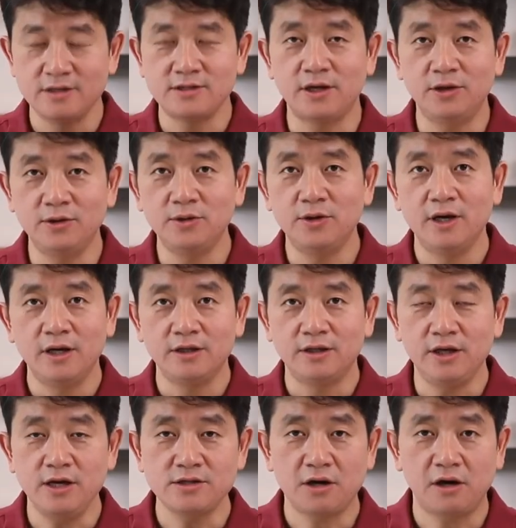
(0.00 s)
So
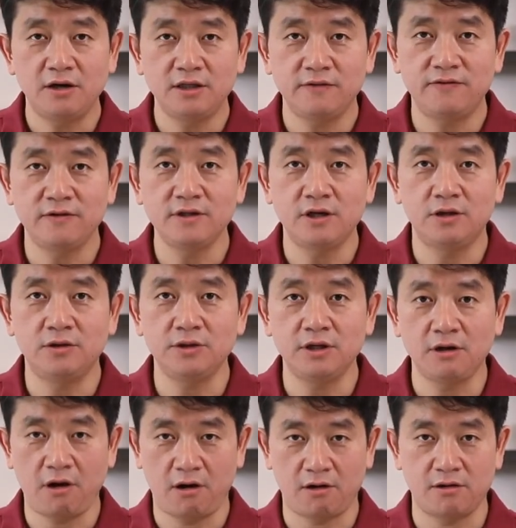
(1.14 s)
these are different coding
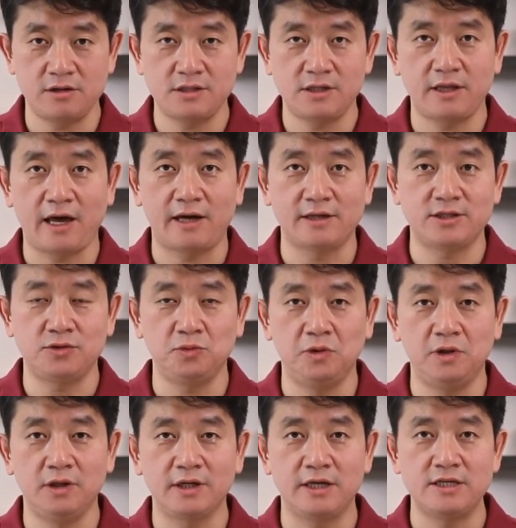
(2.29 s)
cards that
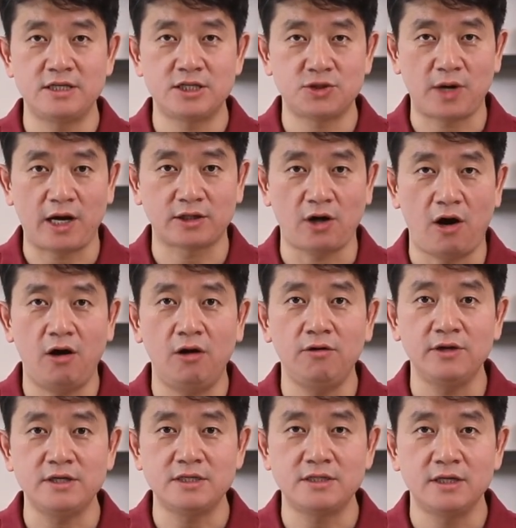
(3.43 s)
will construct all
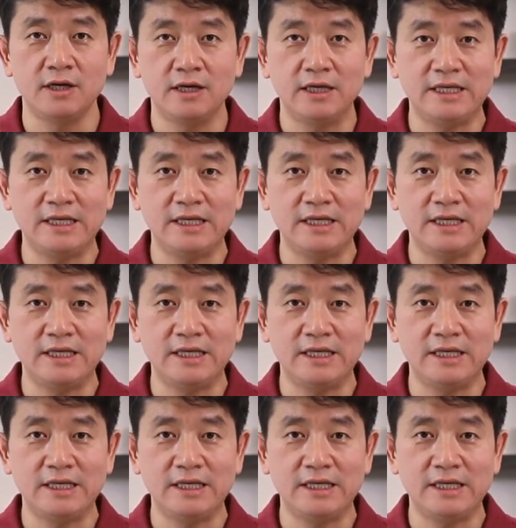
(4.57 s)
these